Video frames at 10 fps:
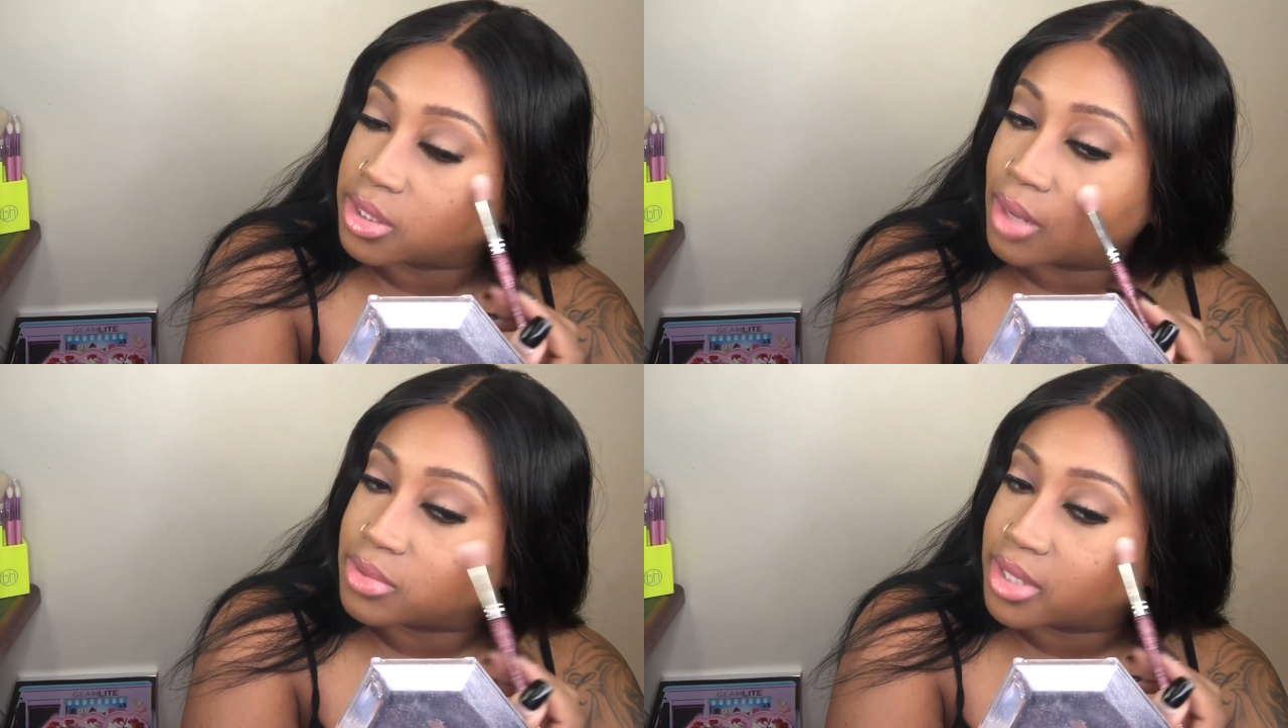
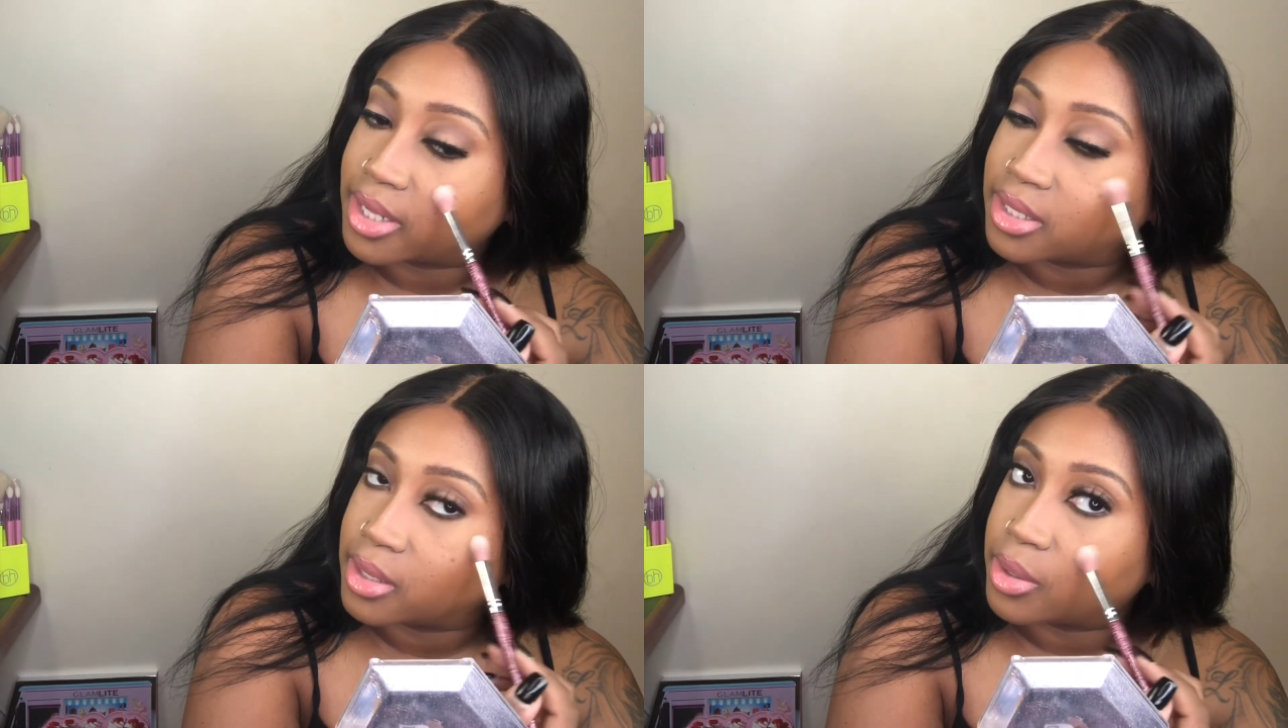I was
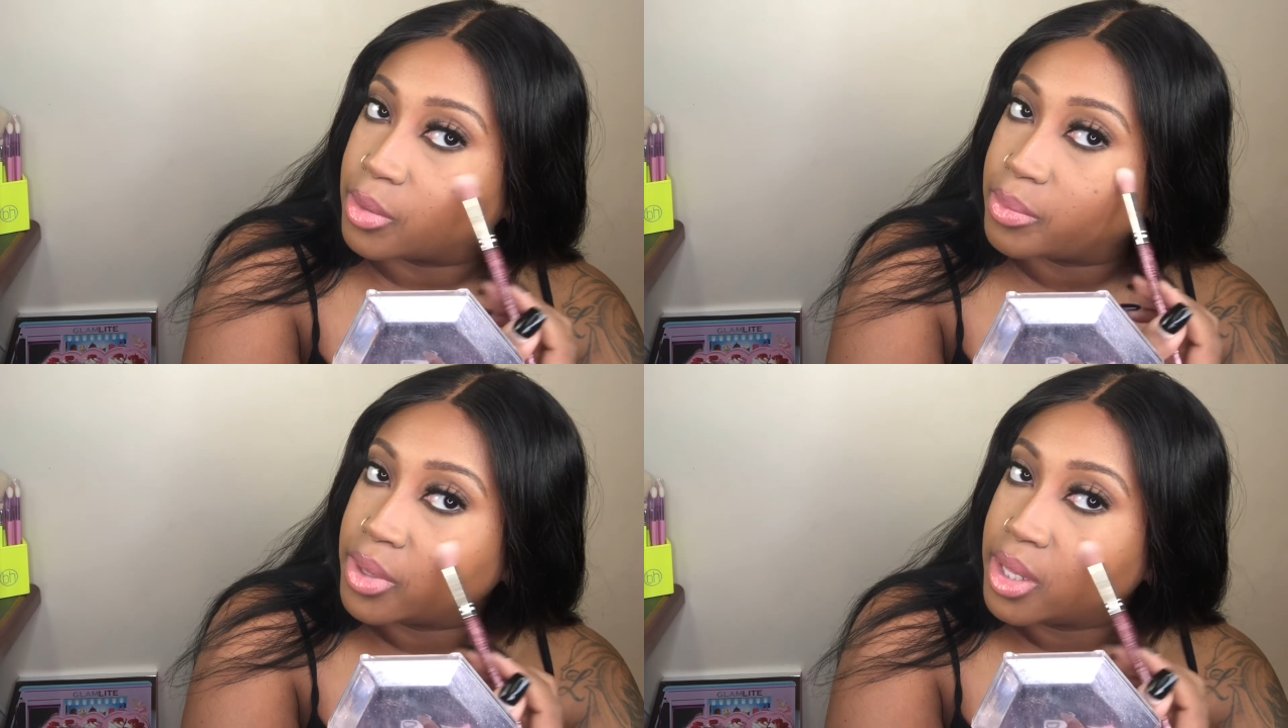like, damn,
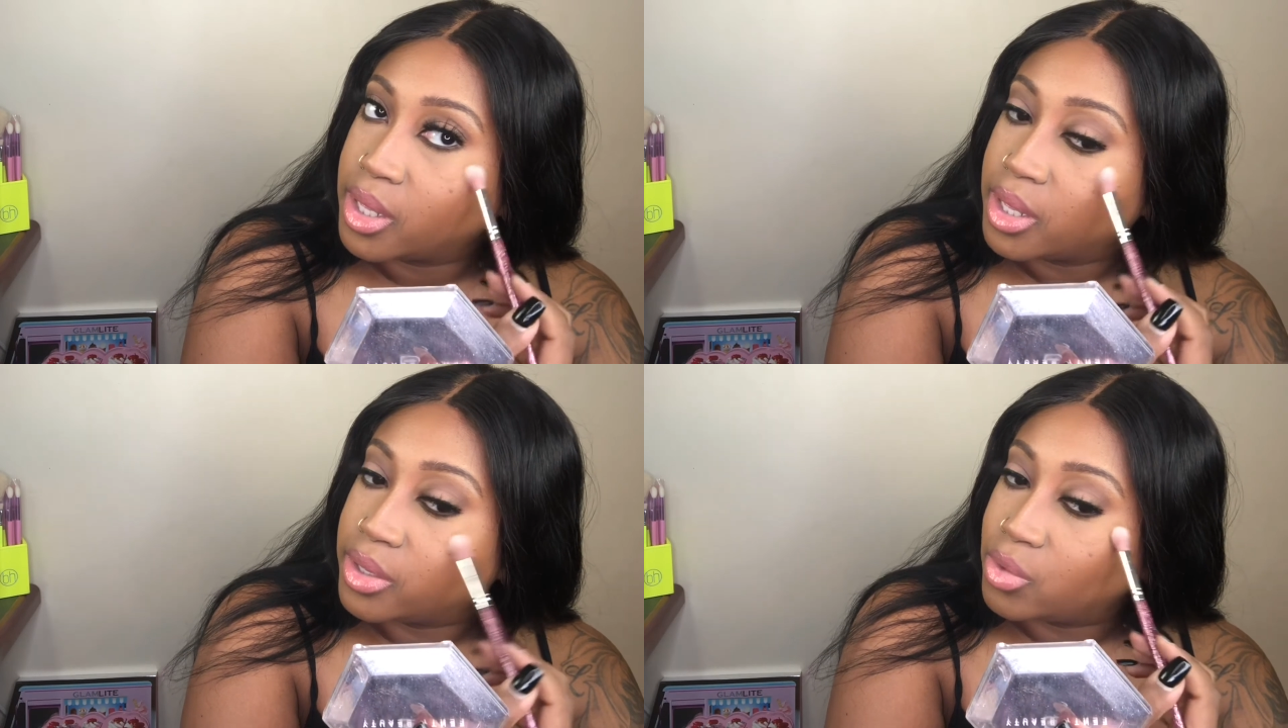
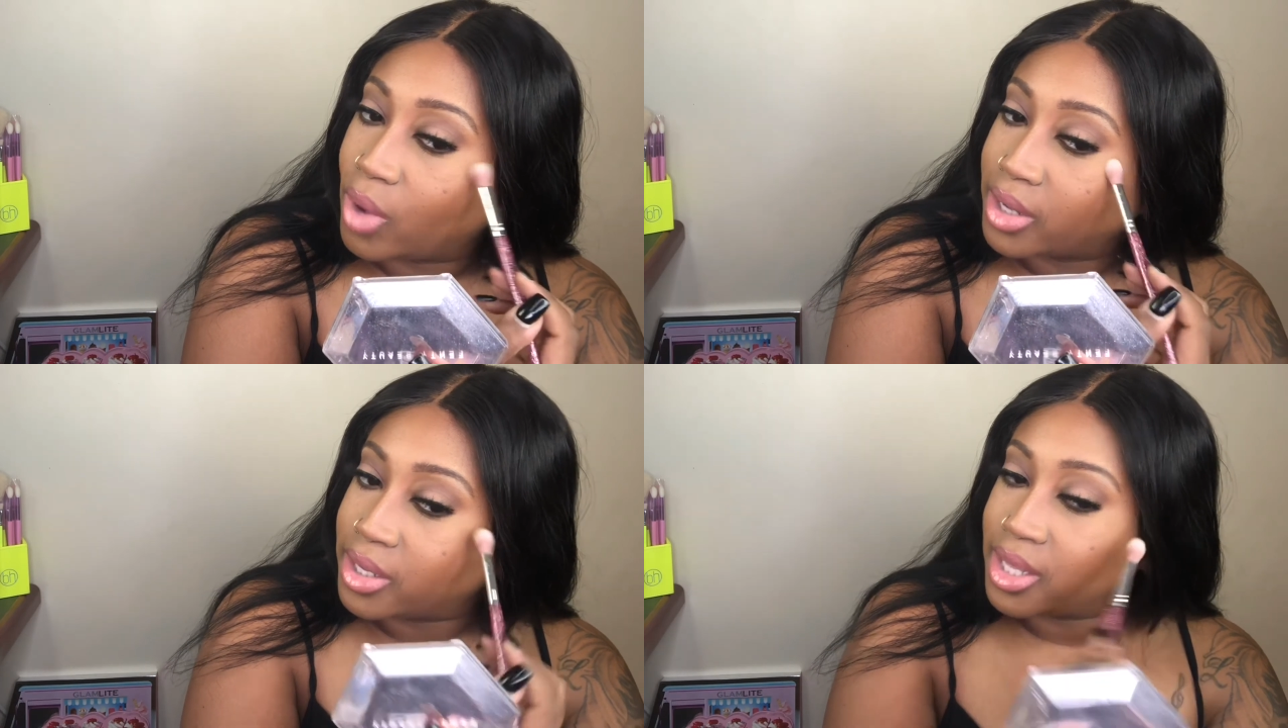do
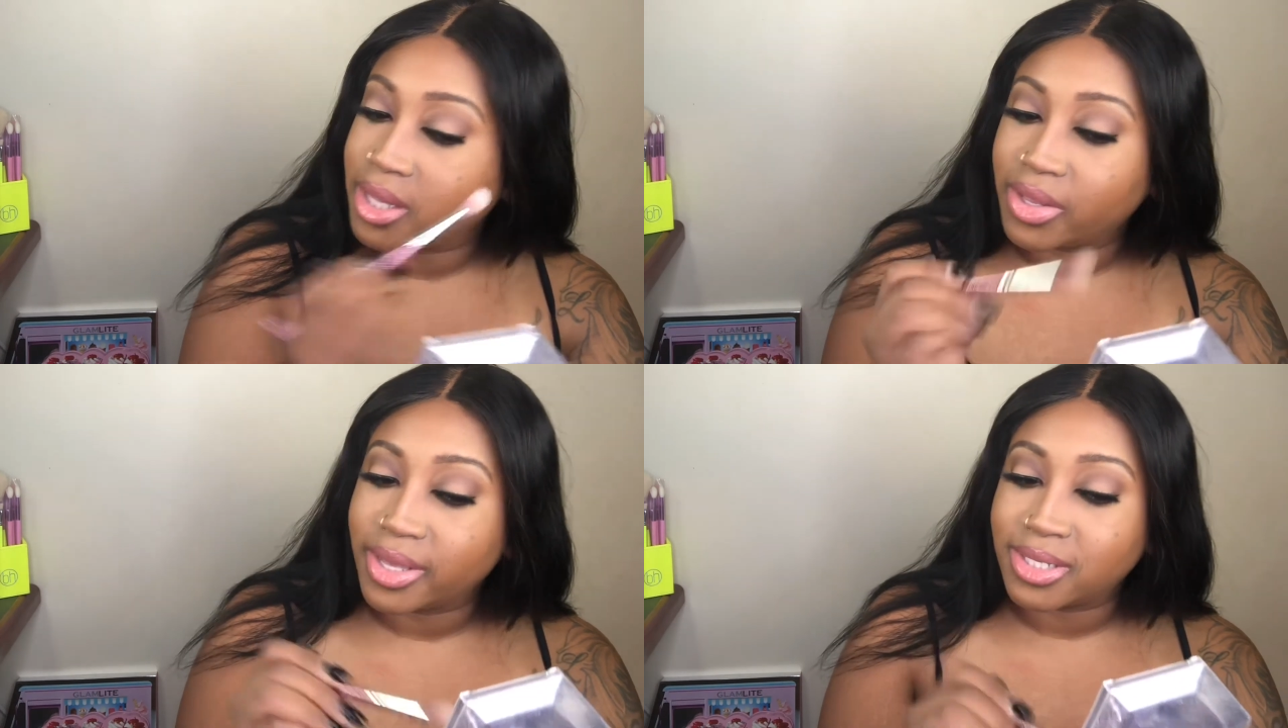I
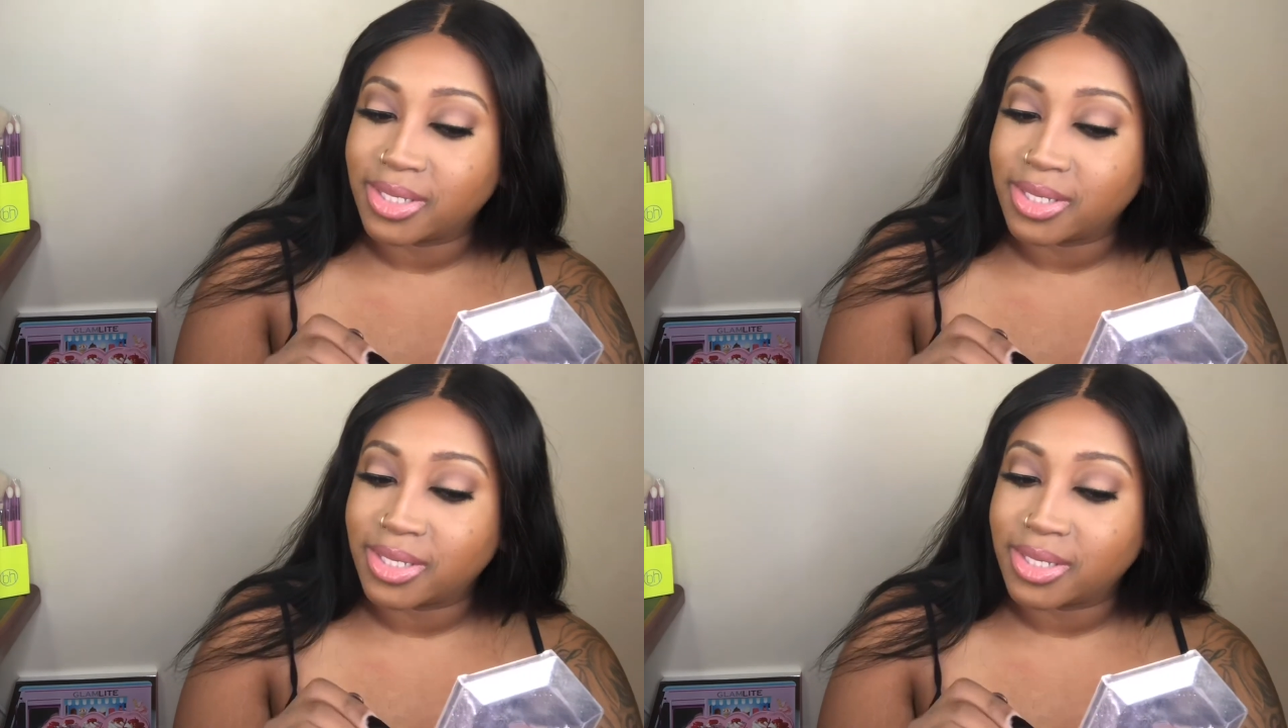need this?